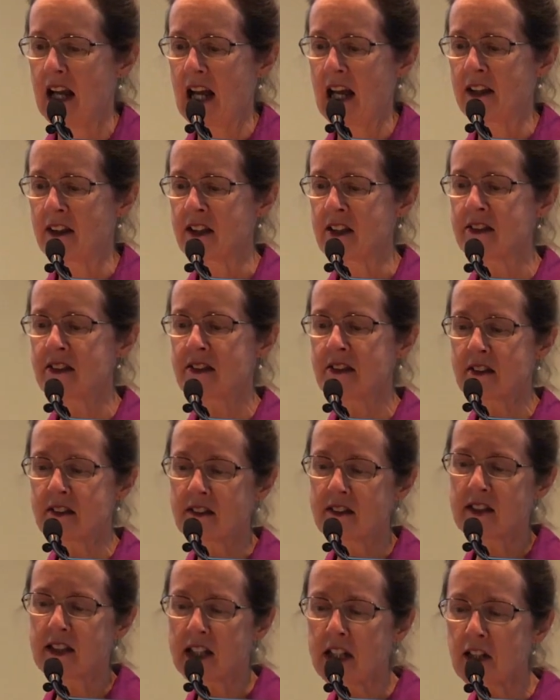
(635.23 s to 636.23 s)
And this
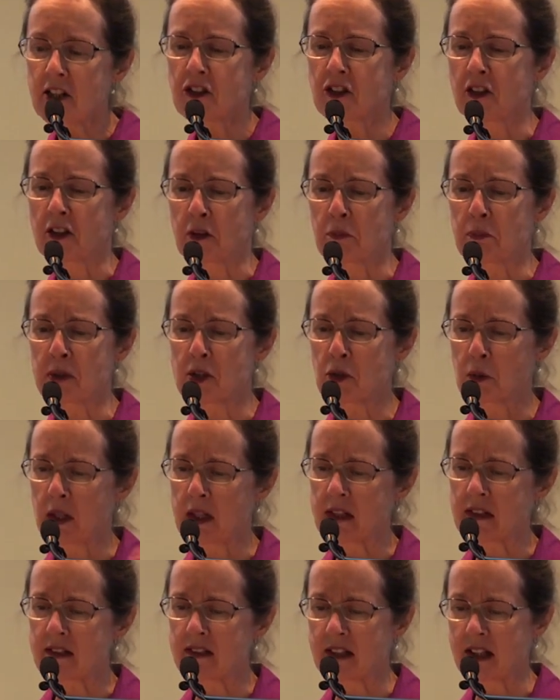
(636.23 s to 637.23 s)
distinction
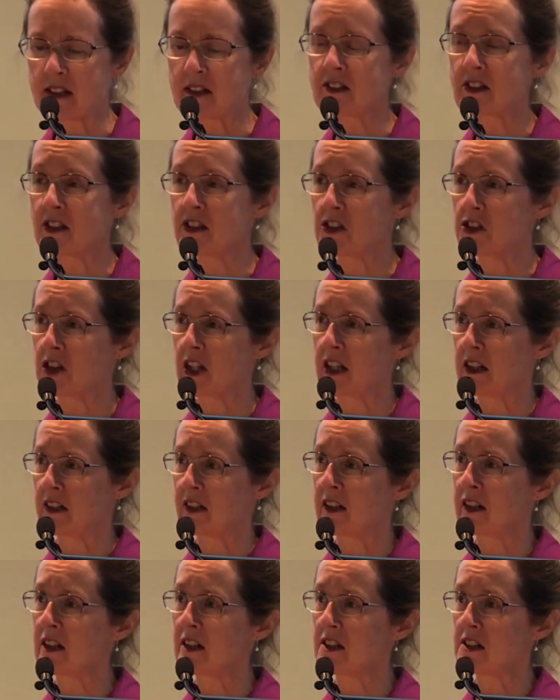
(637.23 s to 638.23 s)
between sex and
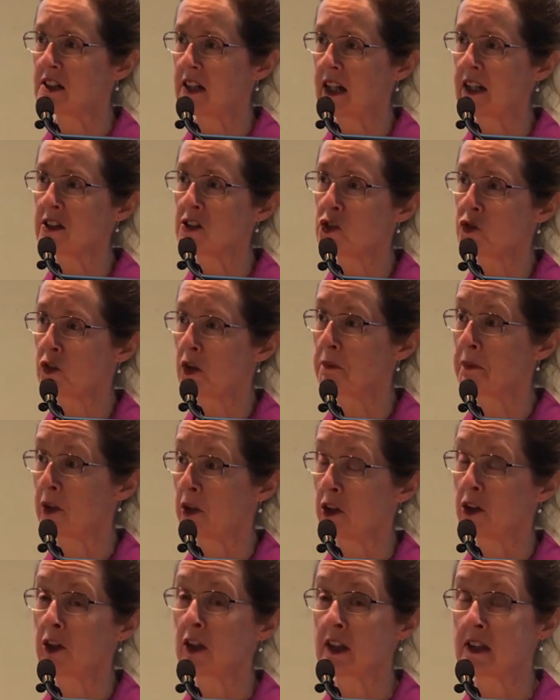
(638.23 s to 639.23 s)
gender dates from the
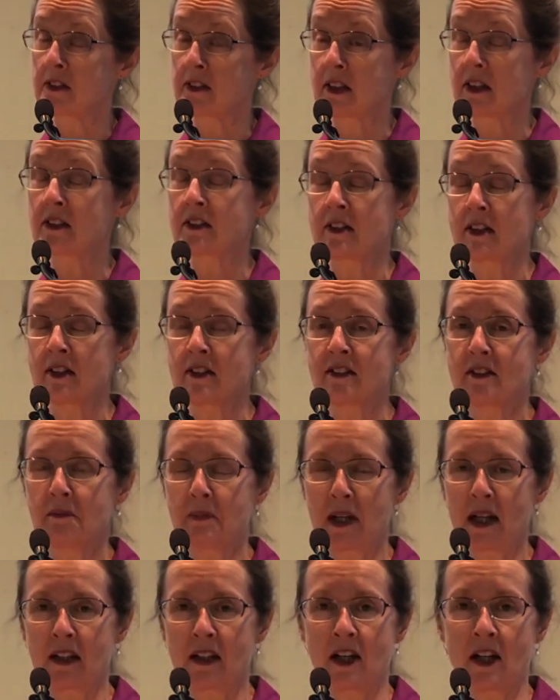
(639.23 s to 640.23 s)
early 60s,
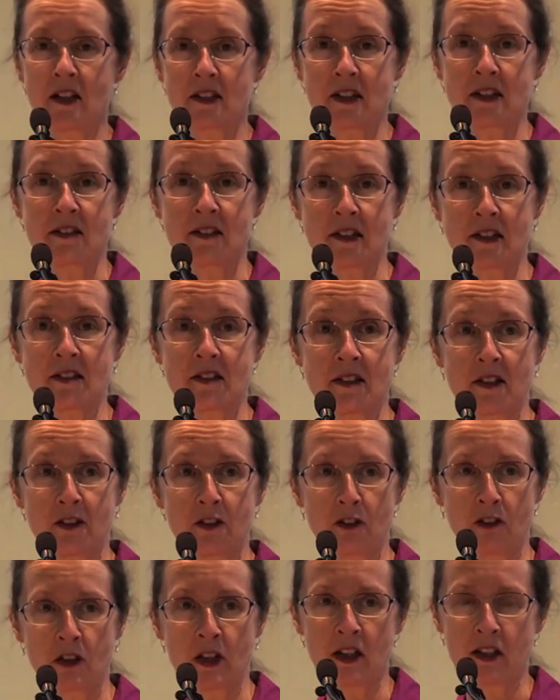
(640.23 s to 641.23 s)
about
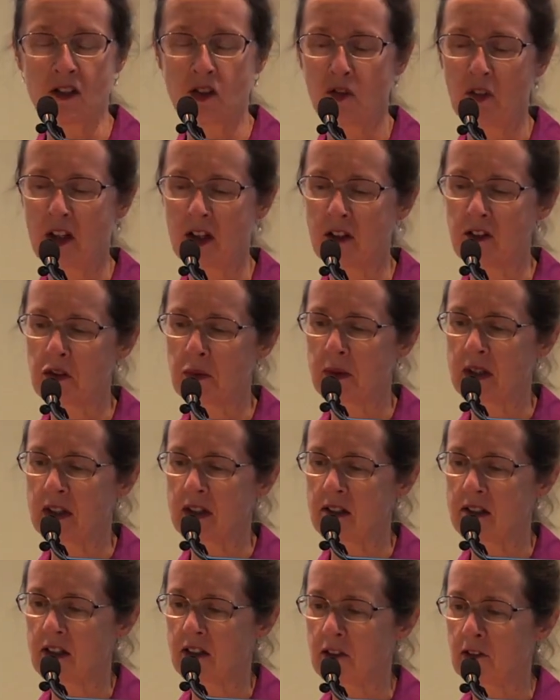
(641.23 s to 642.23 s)
1963 as far as we
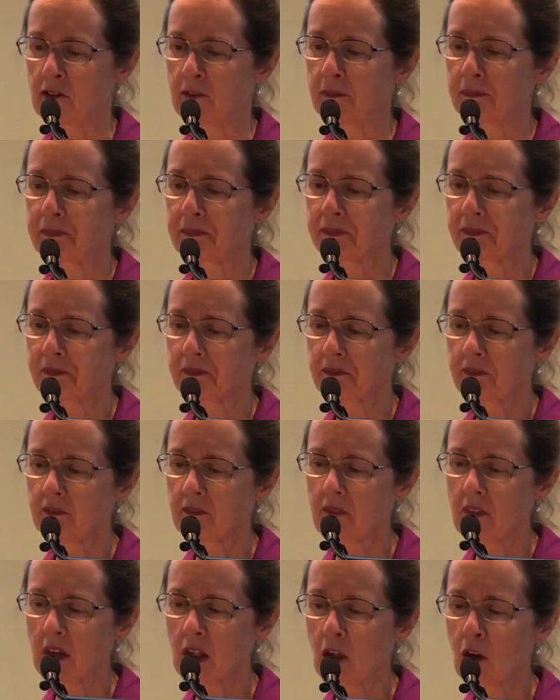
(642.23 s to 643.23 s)
can tell.
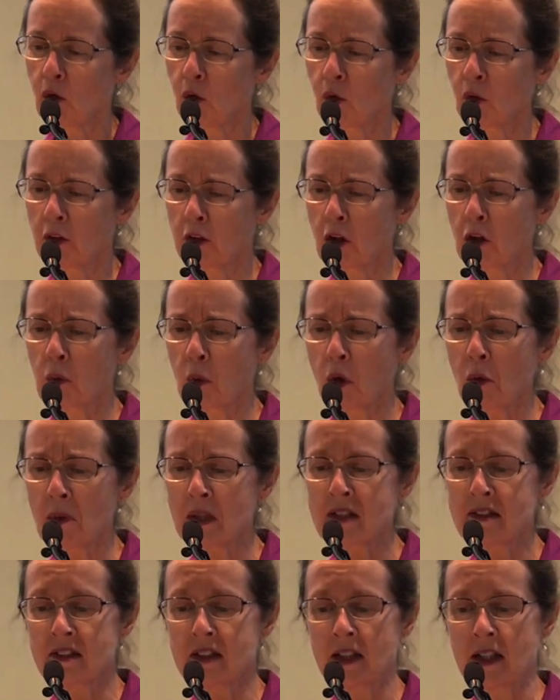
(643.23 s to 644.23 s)
Although what
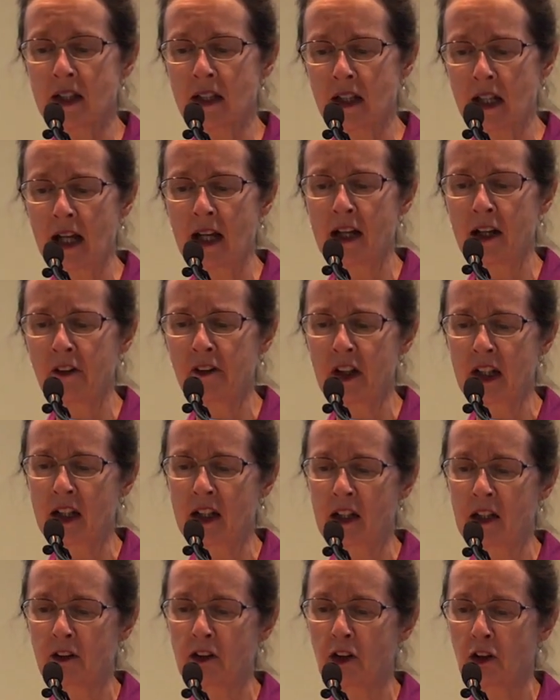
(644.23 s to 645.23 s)
we're seeing now in
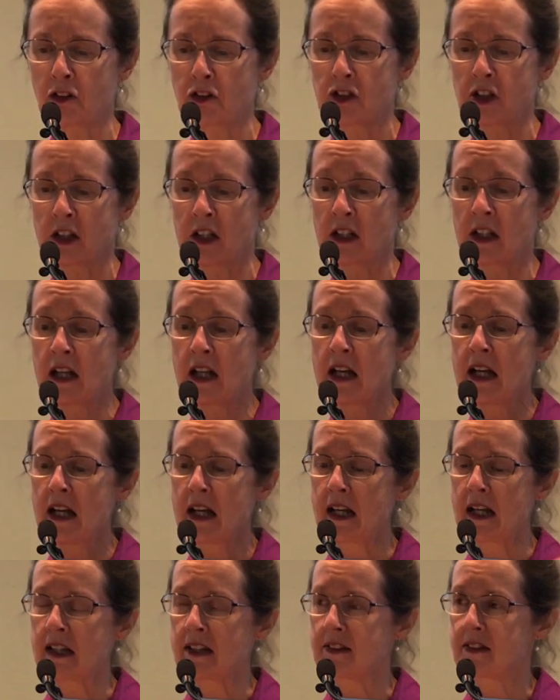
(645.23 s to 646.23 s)
our culture
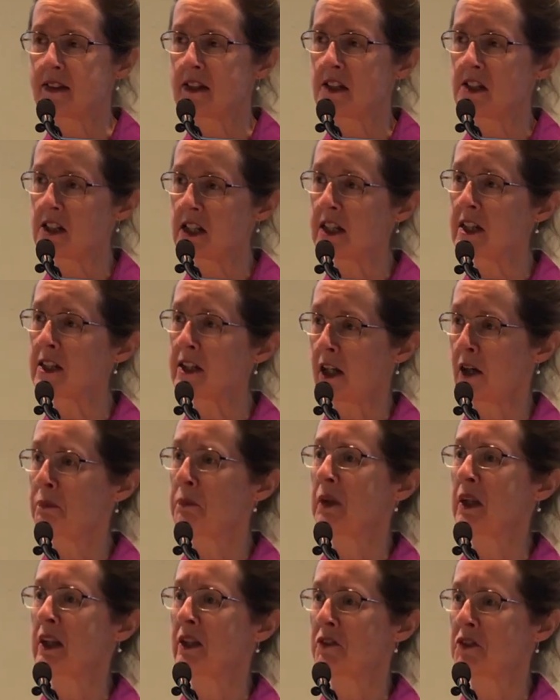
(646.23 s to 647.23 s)
is the
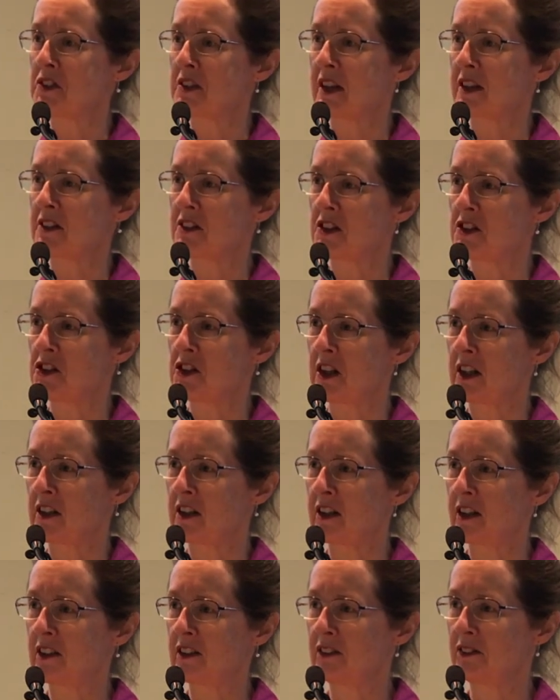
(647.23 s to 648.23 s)
decoupling of sex and gender.